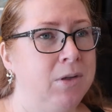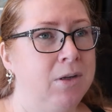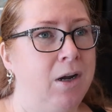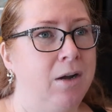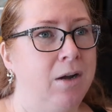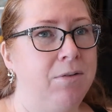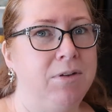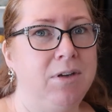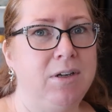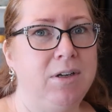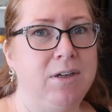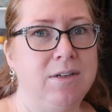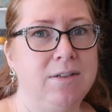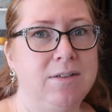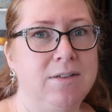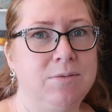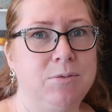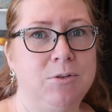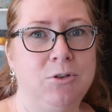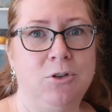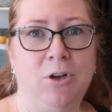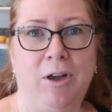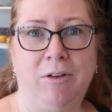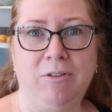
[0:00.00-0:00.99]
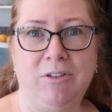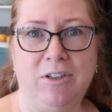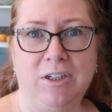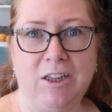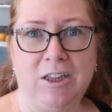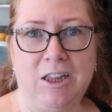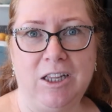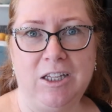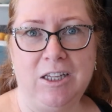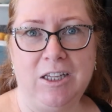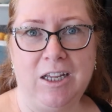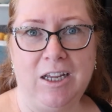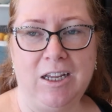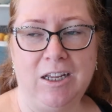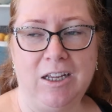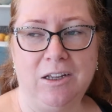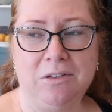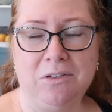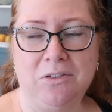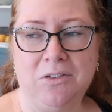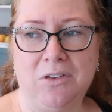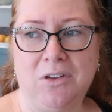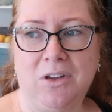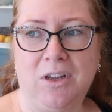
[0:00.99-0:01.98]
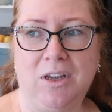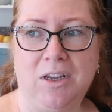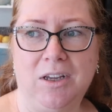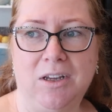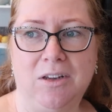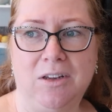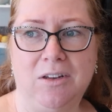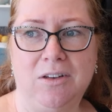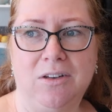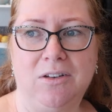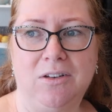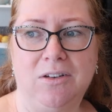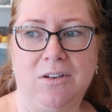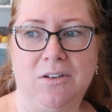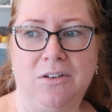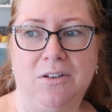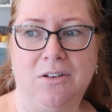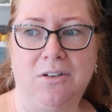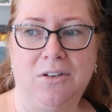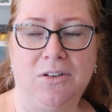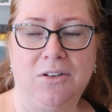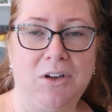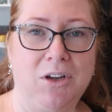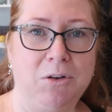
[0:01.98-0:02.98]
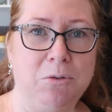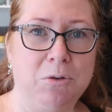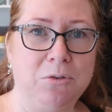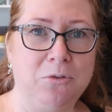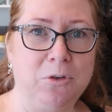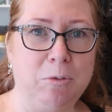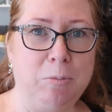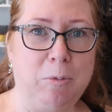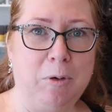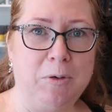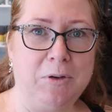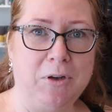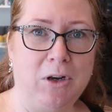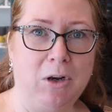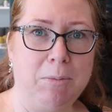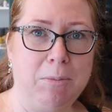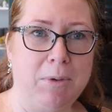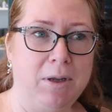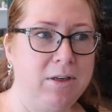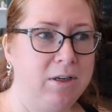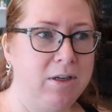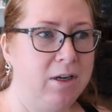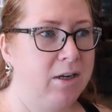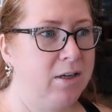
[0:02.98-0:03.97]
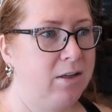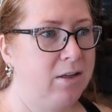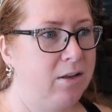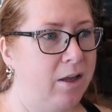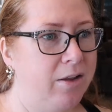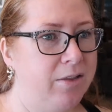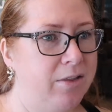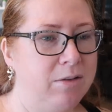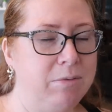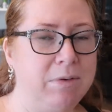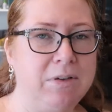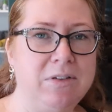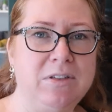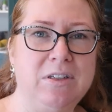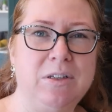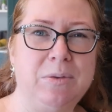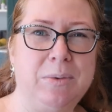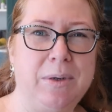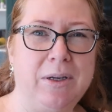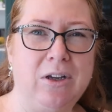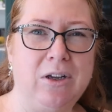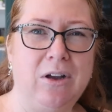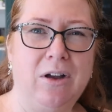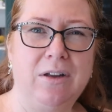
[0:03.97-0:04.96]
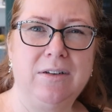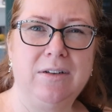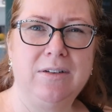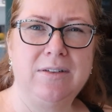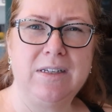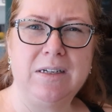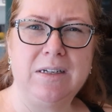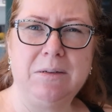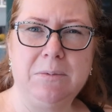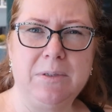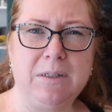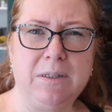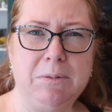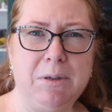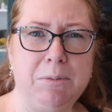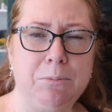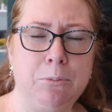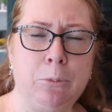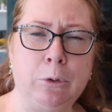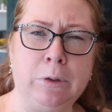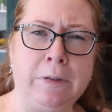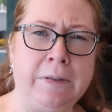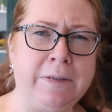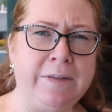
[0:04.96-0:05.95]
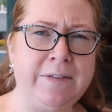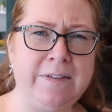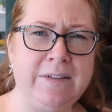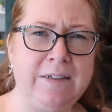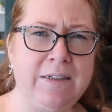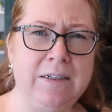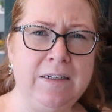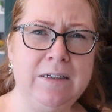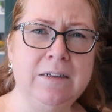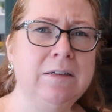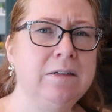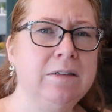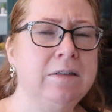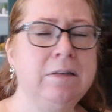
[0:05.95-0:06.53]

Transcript: I think because not having to clean the house and getting my food prep done on Monday, like the rest of the week kind of seems a bit breezy.